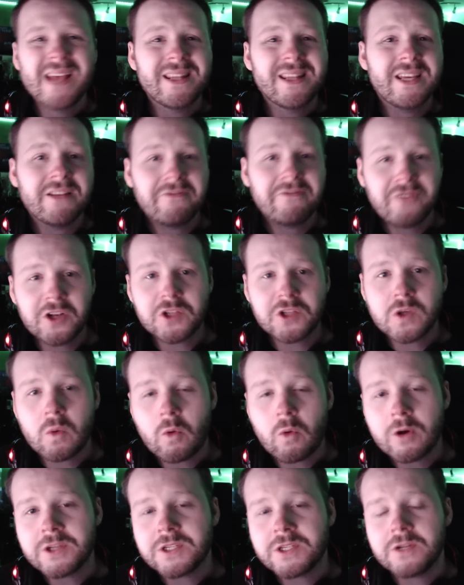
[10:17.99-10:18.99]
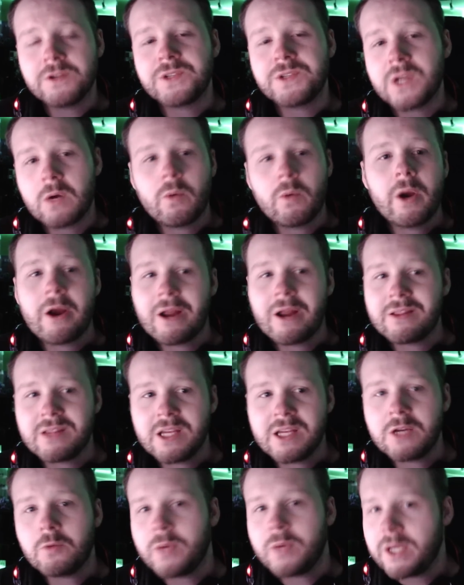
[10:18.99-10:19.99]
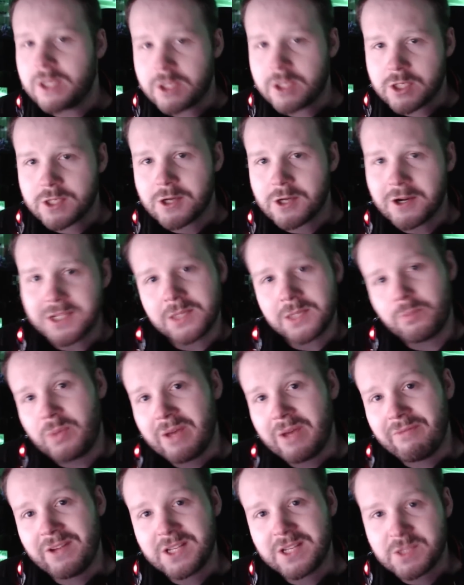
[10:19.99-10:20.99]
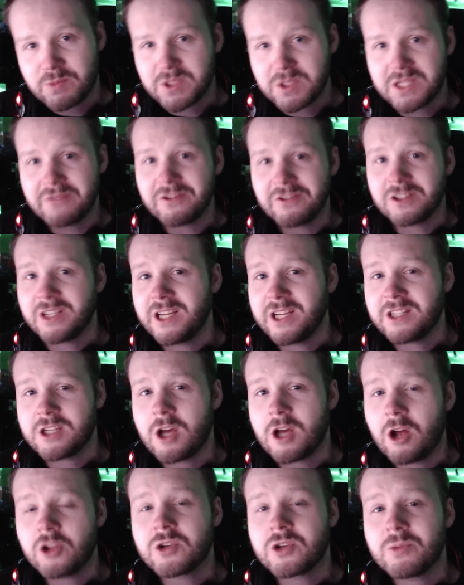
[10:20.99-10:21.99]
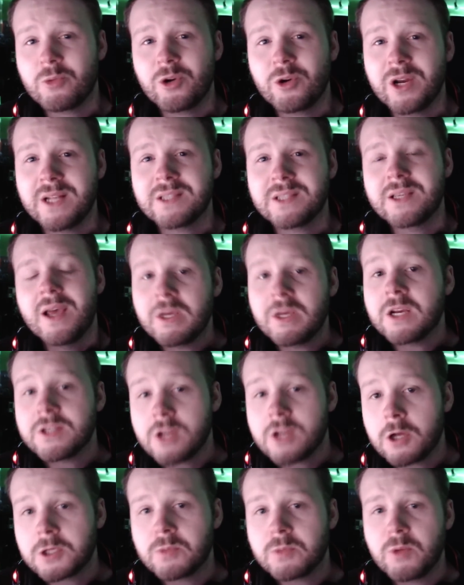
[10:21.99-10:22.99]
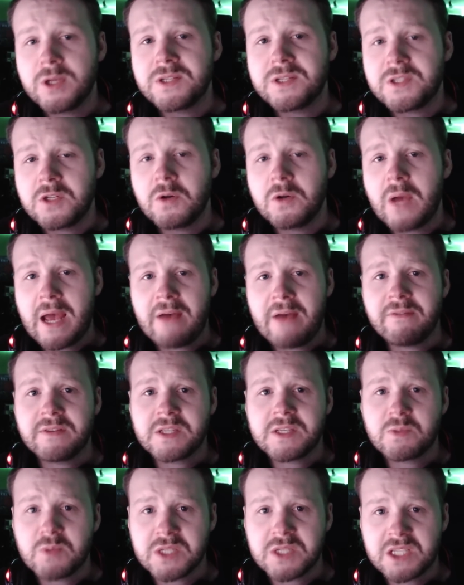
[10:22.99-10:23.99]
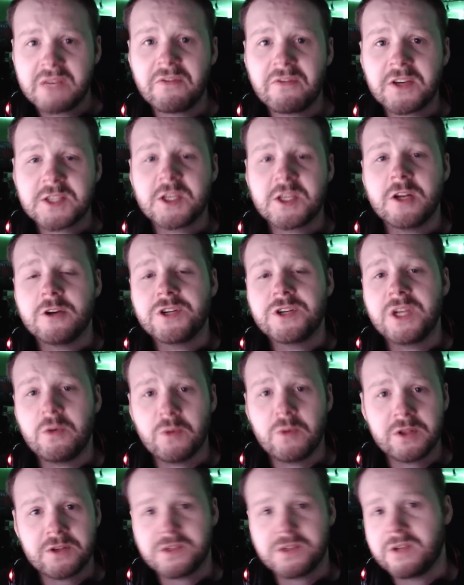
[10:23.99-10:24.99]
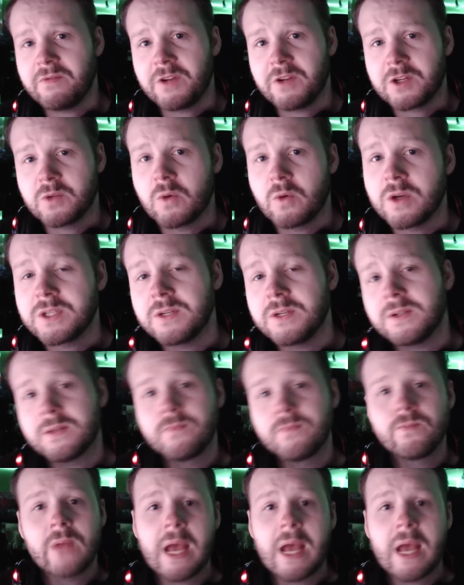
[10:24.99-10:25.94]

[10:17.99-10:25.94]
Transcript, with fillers: The Invictor Warsuits are where I think we start to pivot specifically into Ultramarines, because Ultramarines do have specific synergy energy with those Invictor Warsuits.